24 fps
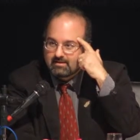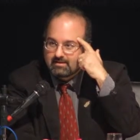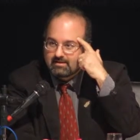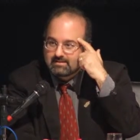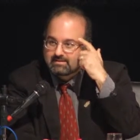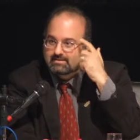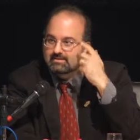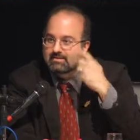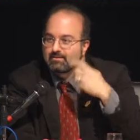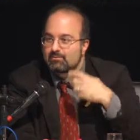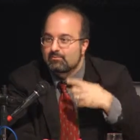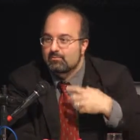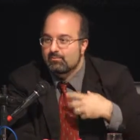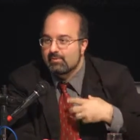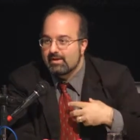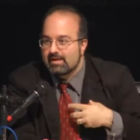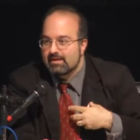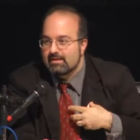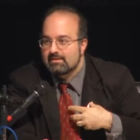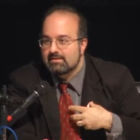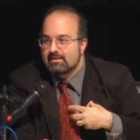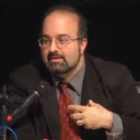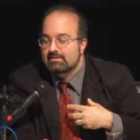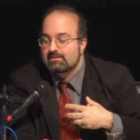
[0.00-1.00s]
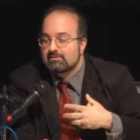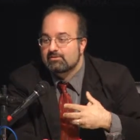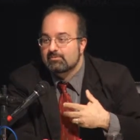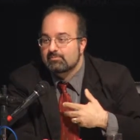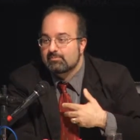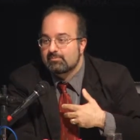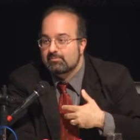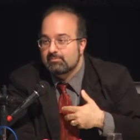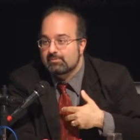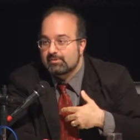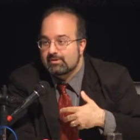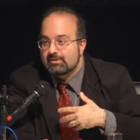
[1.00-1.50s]
it's the way that you
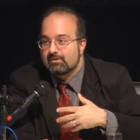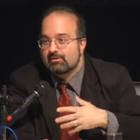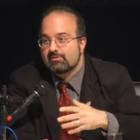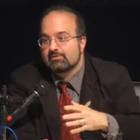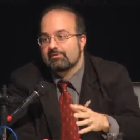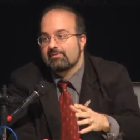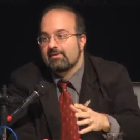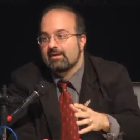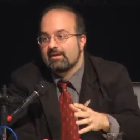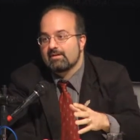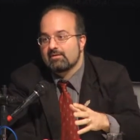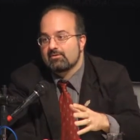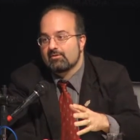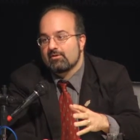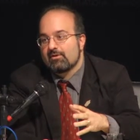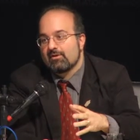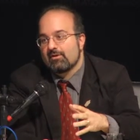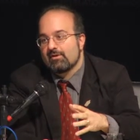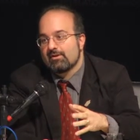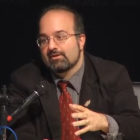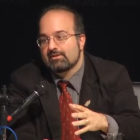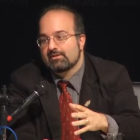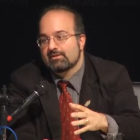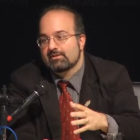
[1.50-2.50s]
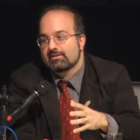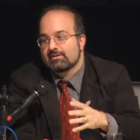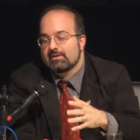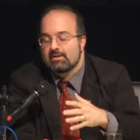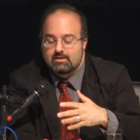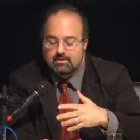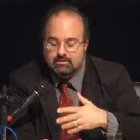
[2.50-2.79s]
purify your heart.